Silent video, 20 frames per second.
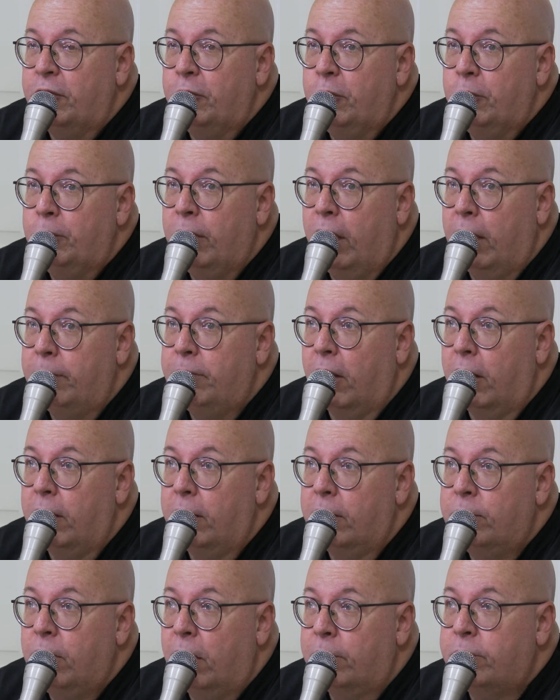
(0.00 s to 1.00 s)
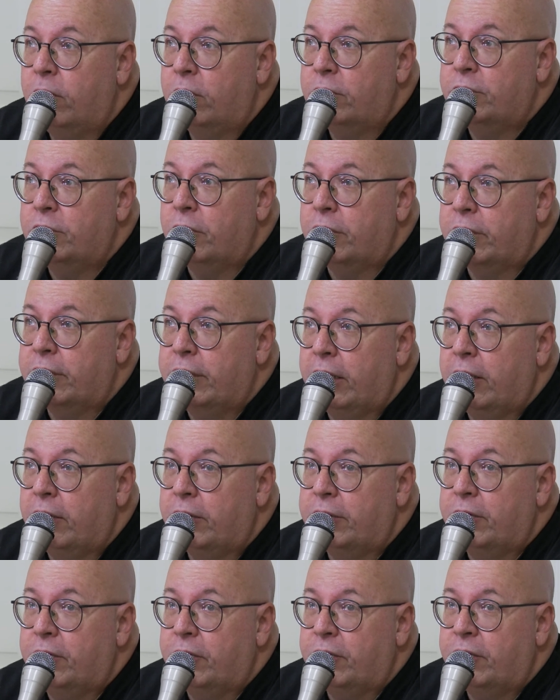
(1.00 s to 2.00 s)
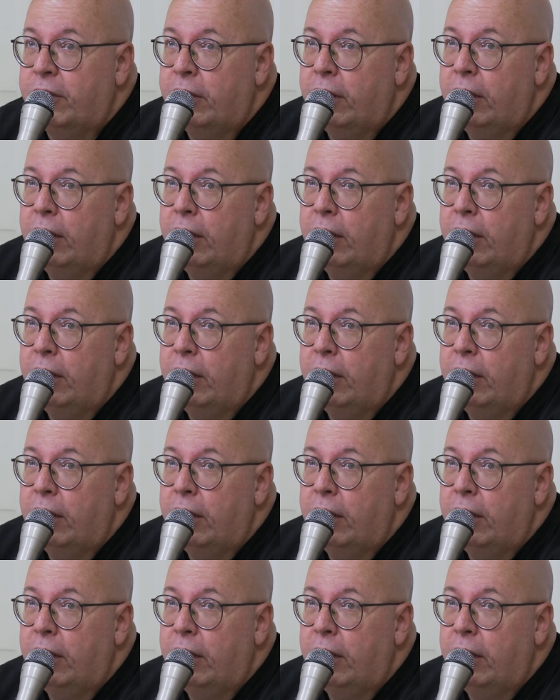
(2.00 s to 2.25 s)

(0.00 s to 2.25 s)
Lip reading: to pop cultural characters